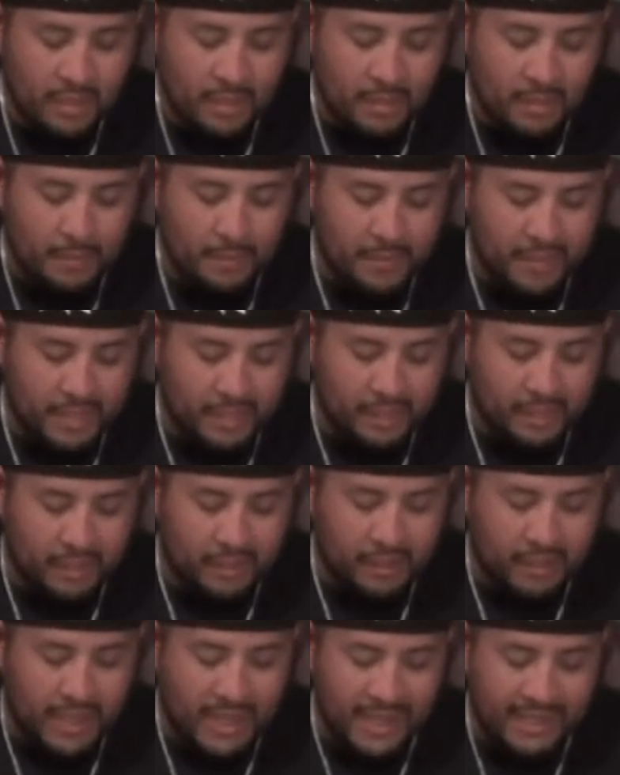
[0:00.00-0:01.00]
but
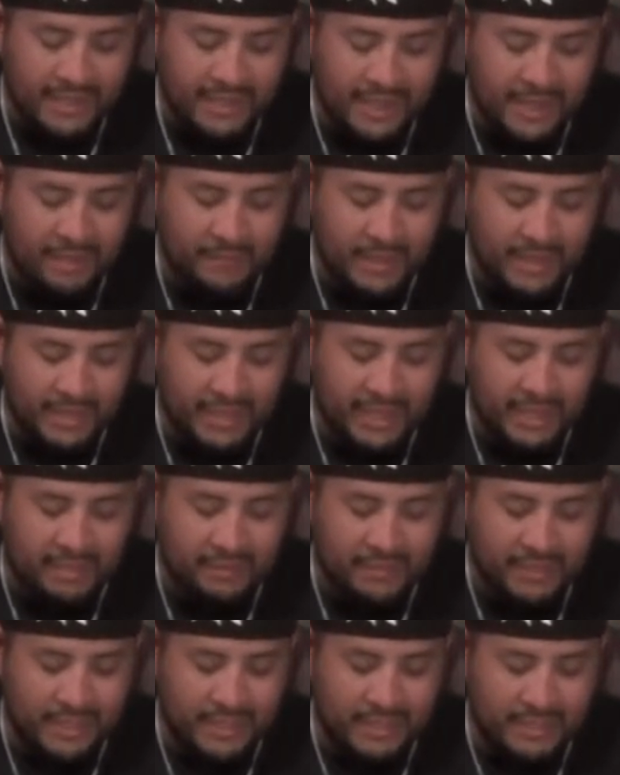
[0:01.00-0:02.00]
I can make
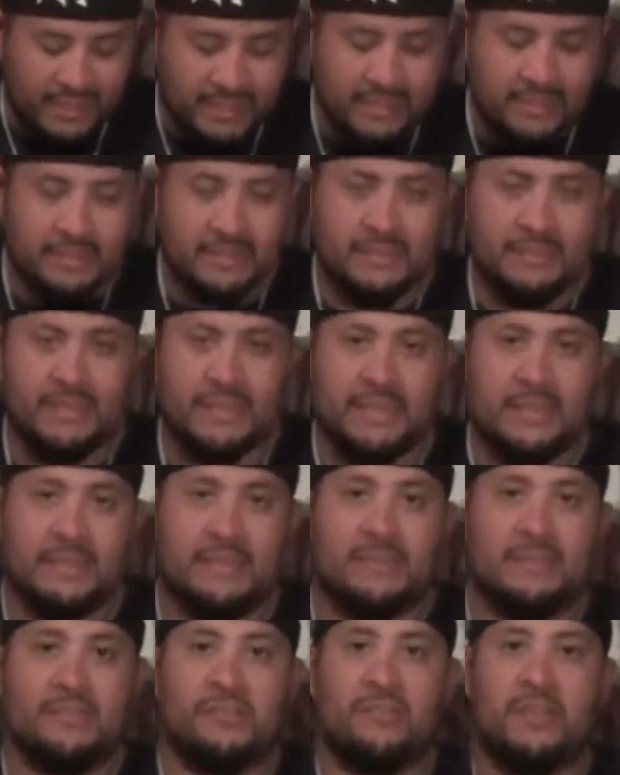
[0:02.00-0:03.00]
out that it
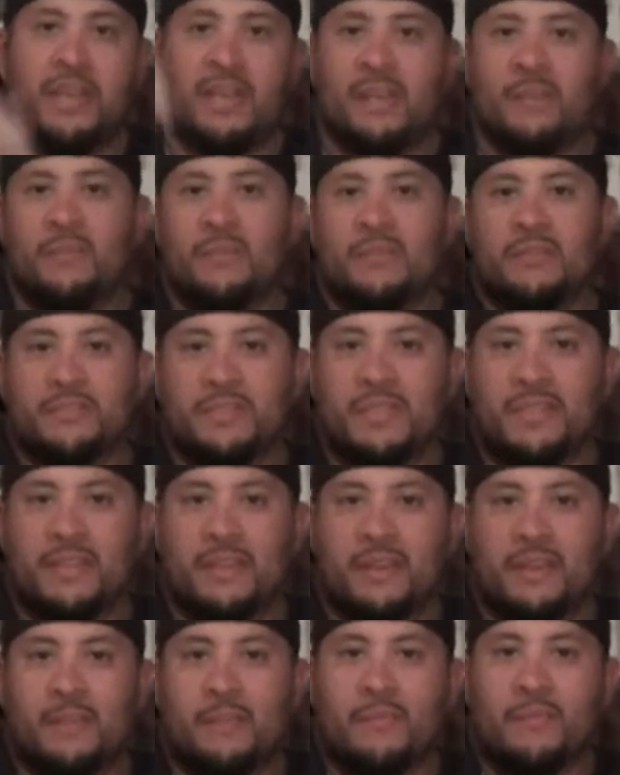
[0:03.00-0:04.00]
is a Dragon Ball Z
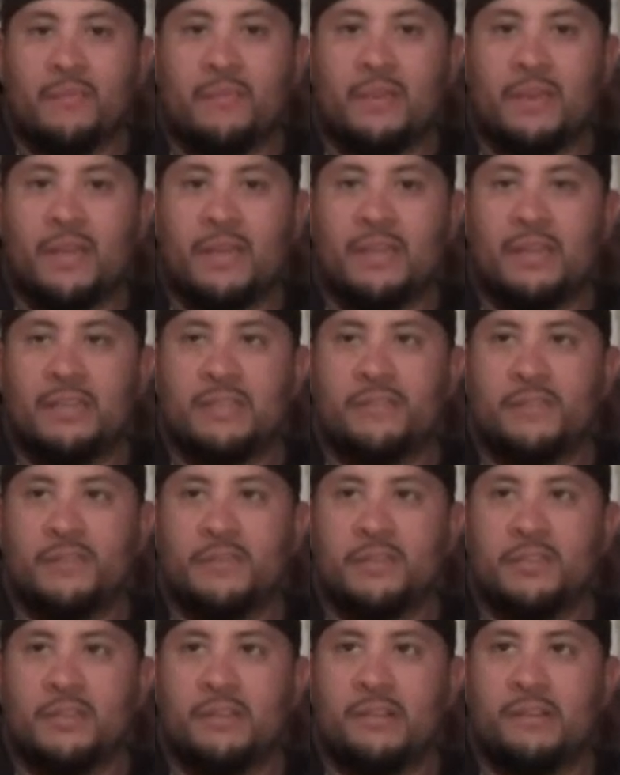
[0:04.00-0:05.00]
game, and it's from
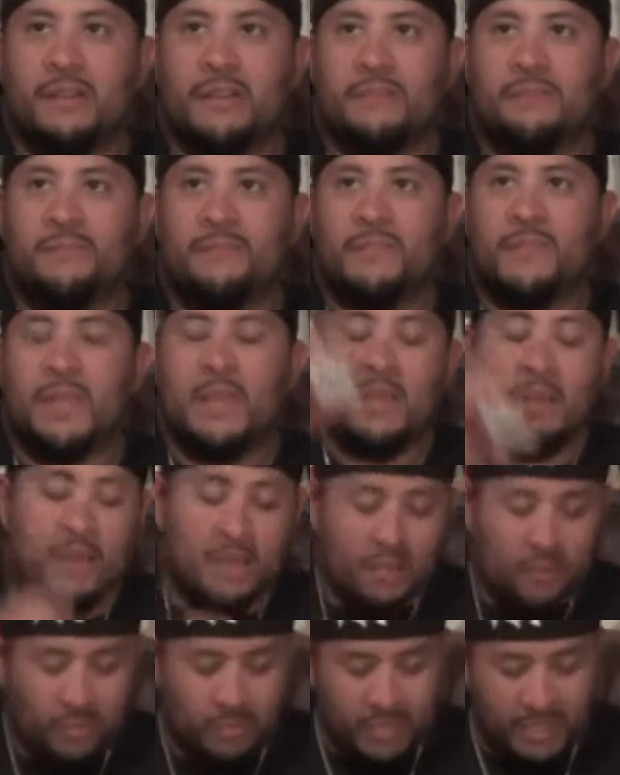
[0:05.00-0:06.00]
Atari.
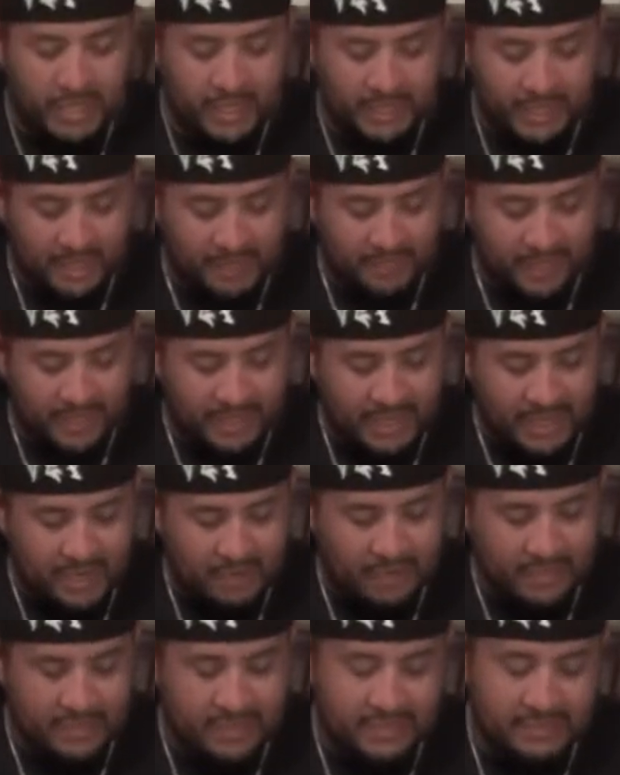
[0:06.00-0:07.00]
What I can make
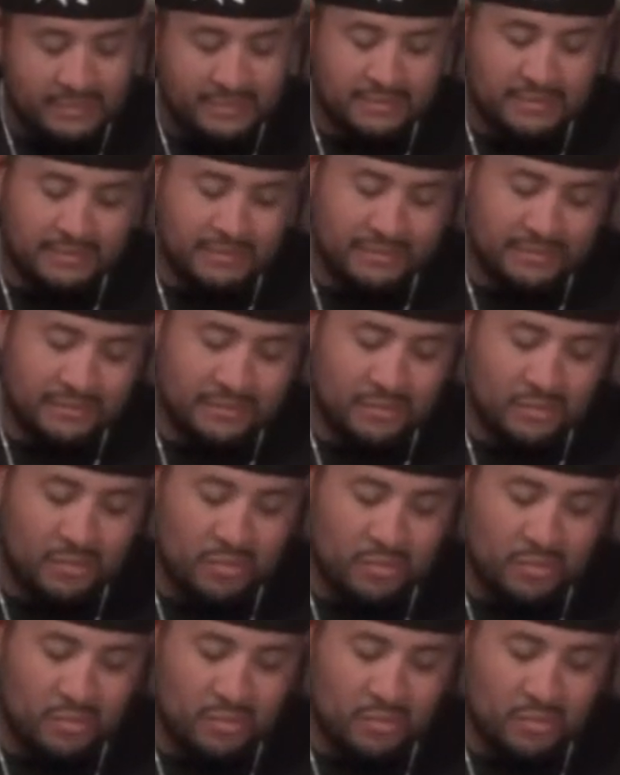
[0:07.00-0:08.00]
out is
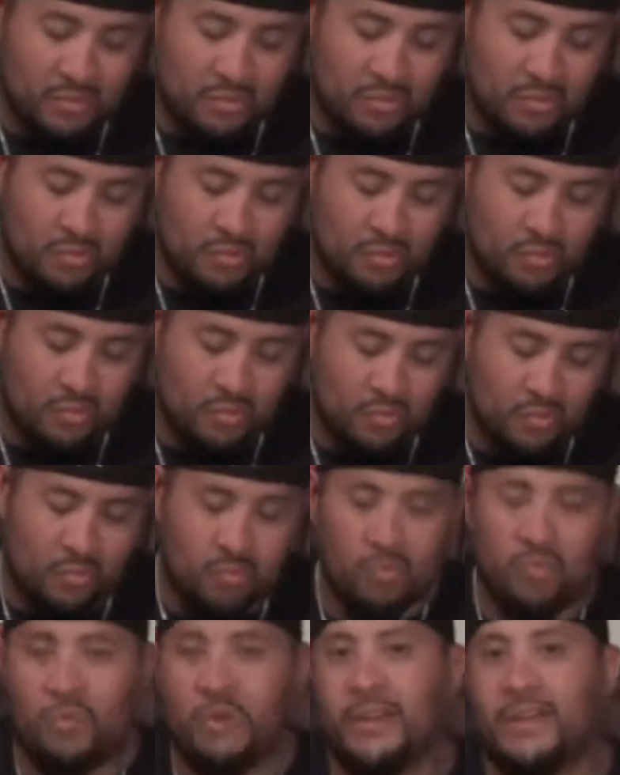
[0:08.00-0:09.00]

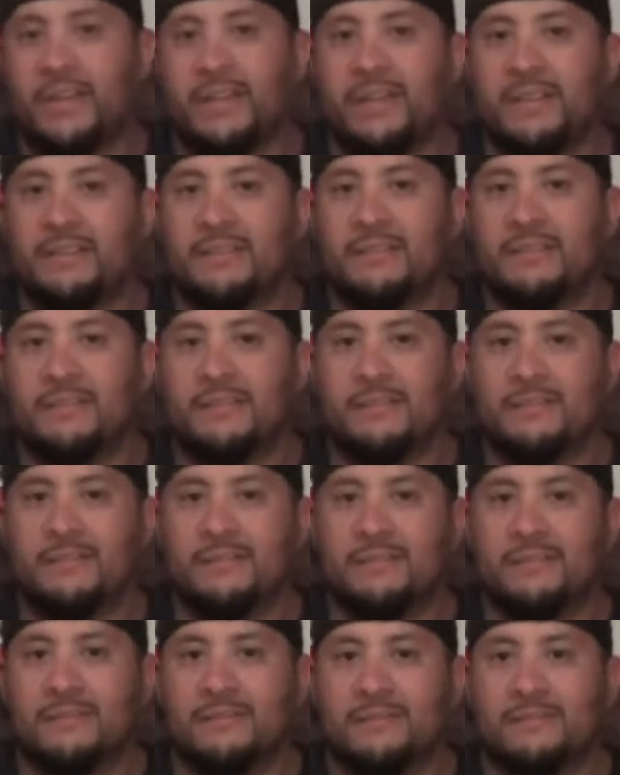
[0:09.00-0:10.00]
what it is.
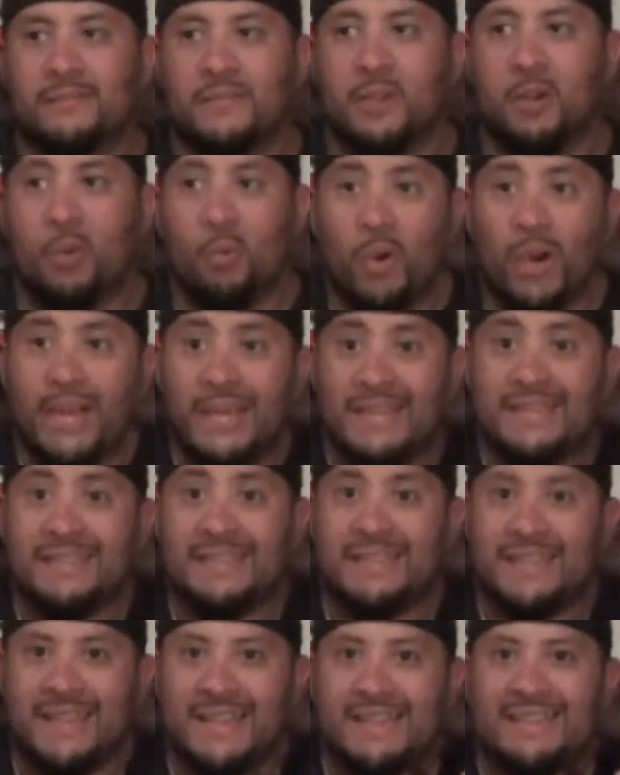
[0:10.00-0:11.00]
You know, what
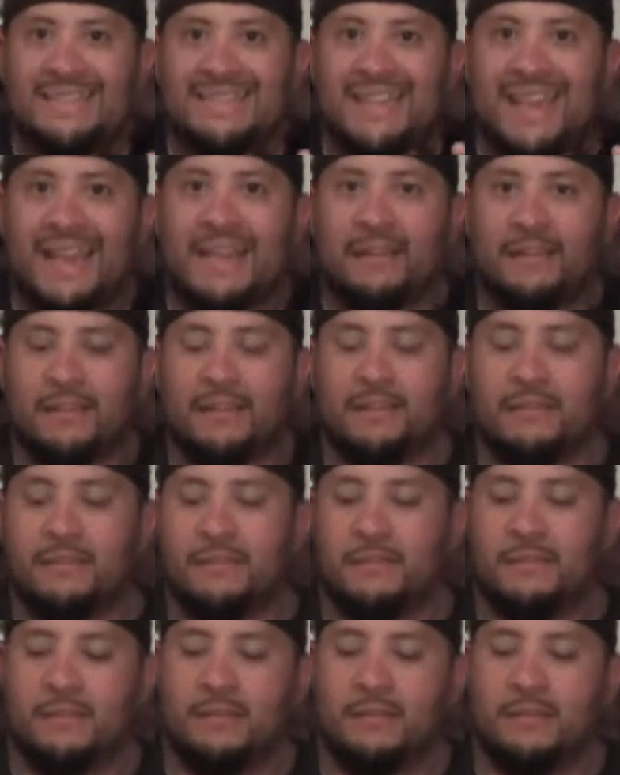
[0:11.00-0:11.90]
is it exactly?